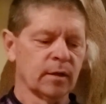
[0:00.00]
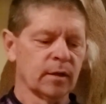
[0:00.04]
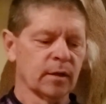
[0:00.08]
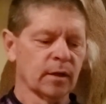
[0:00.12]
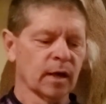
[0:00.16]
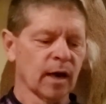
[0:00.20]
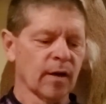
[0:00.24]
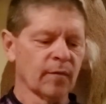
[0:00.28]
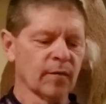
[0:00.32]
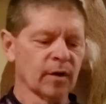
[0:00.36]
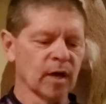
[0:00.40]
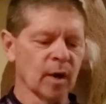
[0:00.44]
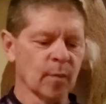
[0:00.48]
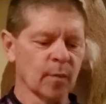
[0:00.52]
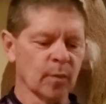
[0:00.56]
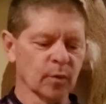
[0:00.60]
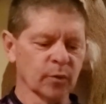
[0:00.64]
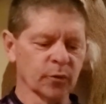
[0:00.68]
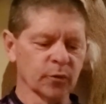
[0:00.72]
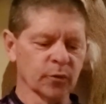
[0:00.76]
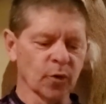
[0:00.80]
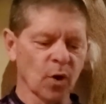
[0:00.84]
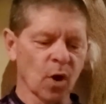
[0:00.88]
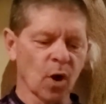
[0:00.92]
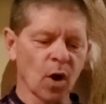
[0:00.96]
I have a couple of
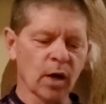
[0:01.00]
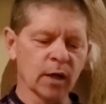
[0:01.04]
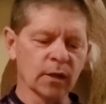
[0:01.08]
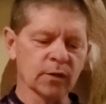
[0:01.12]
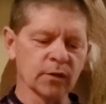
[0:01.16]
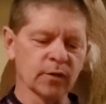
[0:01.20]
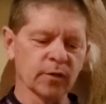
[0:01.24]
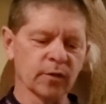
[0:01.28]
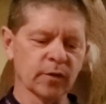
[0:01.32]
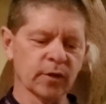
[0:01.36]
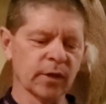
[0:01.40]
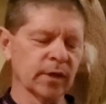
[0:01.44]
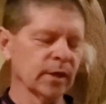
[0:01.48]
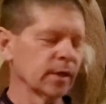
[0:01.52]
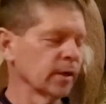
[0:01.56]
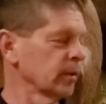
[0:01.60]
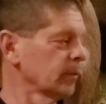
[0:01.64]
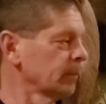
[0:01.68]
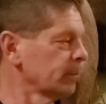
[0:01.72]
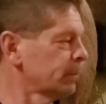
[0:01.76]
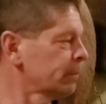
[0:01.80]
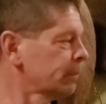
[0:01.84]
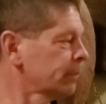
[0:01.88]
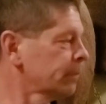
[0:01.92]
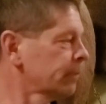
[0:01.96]
drawings over
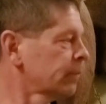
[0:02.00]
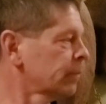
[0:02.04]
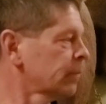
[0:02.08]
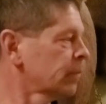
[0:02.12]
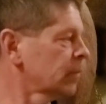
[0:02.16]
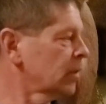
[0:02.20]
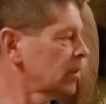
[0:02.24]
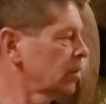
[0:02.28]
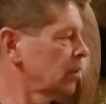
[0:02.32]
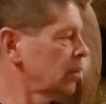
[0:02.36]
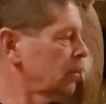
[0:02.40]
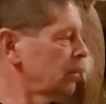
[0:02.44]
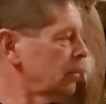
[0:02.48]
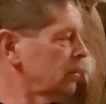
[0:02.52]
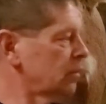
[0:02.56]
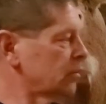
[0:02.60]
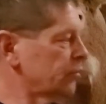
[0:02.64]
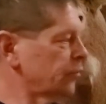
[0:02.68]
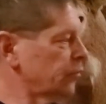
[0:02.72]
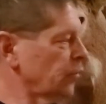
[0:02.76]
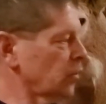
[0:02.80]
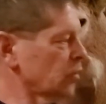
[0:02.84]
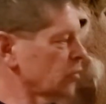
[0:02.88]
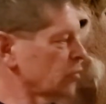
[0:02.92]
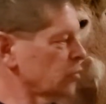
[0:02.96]
here. This
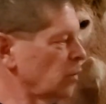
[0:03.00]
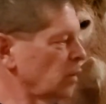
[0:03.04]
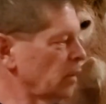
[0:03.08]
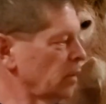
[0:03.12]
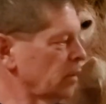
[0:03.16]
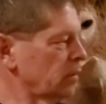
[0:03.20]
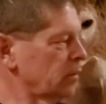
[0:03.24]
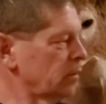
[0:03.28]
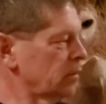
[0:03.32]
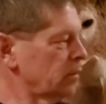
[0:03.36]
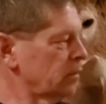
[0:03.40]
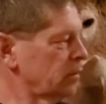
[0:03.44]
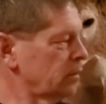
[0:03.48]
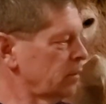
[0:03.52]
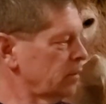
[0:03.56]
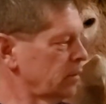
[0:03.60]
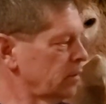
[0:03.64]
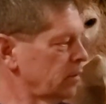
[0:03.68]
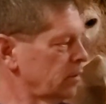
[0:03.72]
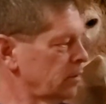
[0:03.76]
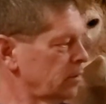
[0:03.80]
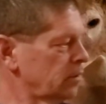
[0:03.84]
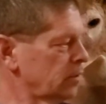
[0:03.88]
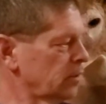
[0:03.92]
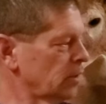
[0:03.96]
first one
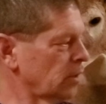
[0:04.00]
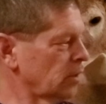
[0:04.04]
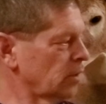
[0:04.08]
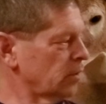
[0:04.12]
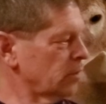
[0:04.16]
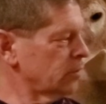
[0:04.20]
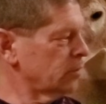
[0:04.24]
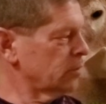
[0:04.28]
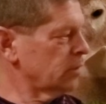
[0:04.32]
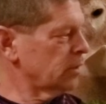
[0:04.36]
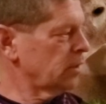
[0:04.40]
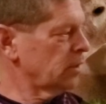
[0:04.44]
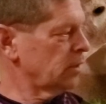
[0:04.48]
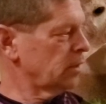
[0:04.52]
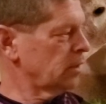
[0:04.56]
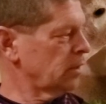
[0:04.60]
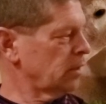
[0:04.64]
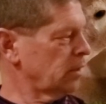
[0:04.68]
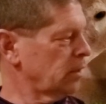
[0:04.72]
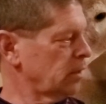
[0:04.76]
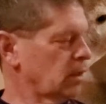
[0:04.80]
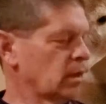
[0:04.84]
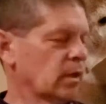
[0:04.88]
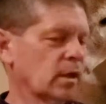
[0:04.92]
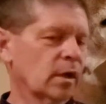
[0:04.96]
shows
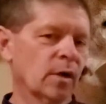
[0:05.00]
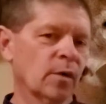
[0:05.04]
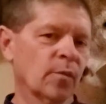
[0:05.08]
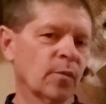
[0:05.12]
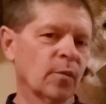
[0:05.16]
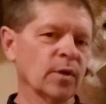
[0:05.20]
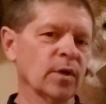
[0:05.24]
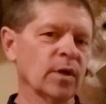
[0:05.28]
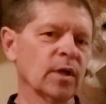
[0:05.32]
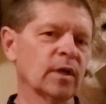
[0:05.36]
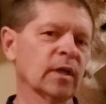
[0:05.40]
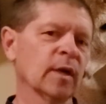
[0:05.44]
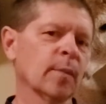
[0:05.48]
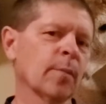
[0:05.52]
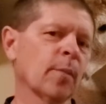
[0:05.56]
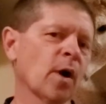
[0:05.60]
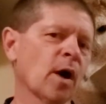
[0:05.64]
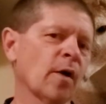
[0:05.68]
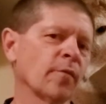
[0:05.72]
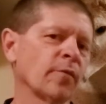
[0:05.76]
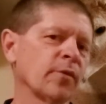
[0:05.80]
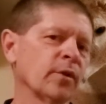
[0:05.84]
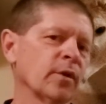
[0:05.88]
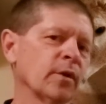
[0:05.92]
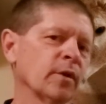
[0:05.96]
when you clip
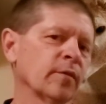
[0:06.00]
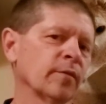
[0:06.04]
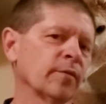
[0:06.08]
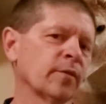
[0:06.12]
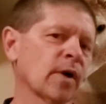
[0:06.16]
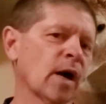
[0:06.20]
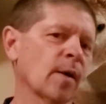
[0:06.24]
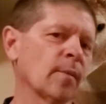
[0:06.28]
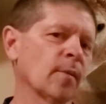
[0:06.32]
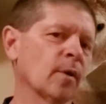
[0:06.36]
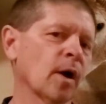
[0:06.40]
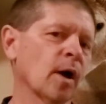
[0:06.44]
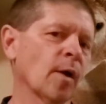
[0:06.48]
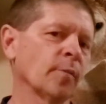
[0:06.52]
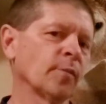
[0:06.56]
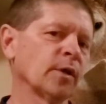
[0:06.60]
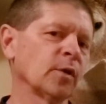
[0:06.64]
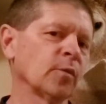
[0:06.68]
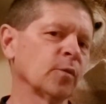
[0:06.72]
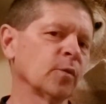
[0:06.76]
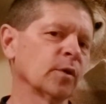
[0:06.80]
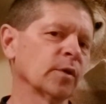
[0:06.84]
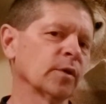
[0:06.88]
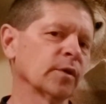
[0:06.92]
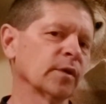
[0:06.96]
off your fiber optic
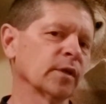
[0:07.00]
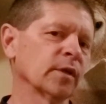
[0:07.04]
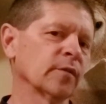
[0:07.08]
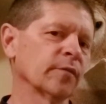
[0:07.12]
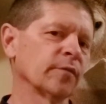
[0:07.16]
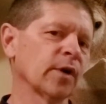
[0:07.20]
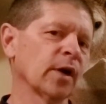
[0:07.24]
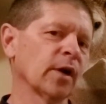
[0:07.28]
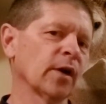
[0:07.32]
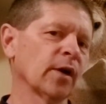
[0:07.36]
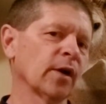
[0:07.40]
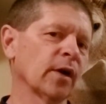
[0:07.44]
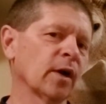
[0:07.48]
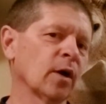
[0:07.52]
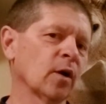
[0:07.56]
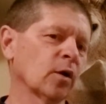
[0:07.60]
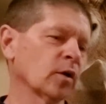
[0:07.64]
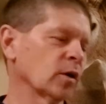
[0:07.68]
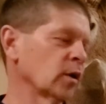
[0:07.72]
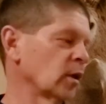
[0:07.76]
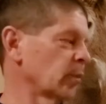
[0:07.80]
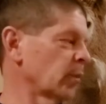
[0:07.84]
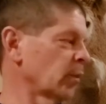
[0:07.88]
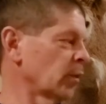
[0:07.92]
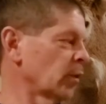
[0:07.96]
with a fingernail
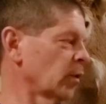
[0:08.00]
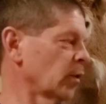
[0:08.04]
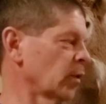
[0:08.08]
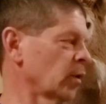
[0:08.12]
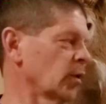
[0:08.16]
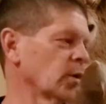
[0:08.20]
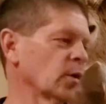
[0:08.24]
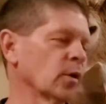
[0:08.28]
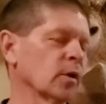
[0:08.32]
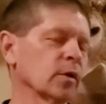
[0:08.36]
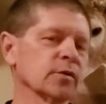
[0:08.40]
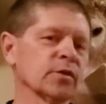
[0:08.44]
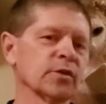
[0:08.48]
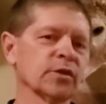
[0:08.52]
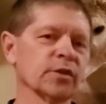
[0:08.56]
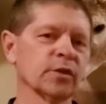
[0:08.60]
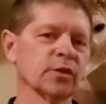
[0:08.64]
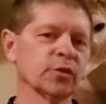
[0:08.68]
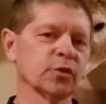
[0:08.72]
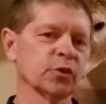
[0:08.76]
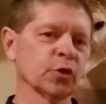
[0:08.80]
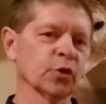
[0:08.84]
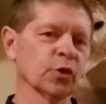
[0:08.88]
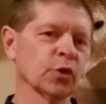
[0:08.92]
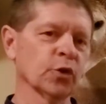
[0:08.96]
clipper or a
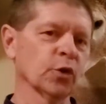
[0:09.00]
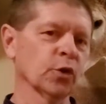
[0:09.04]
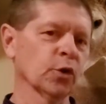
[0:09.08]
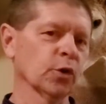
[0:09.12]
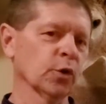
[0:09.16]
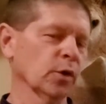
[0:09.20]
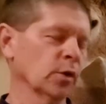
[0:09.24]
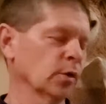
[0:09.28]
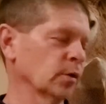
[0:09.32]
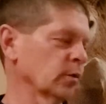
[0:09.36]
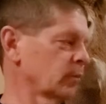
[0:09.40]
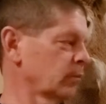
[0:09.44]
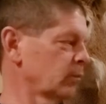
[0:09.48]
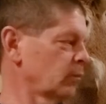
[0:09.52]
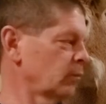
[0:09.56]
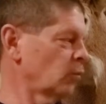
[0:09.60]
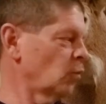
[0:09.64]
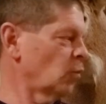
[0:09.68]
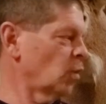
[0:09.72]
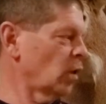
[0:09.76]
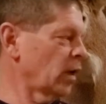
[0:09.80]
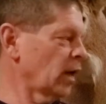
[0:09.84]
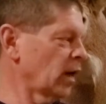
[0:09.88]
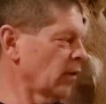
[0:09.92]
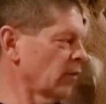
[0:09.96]
scissor or
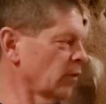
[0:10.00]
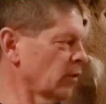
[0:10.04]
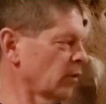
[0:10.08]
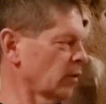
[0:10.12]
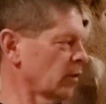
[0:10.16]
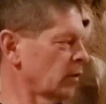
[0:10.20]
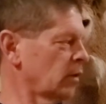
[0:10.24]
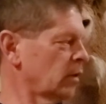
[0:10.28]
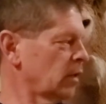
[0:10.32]
whatever,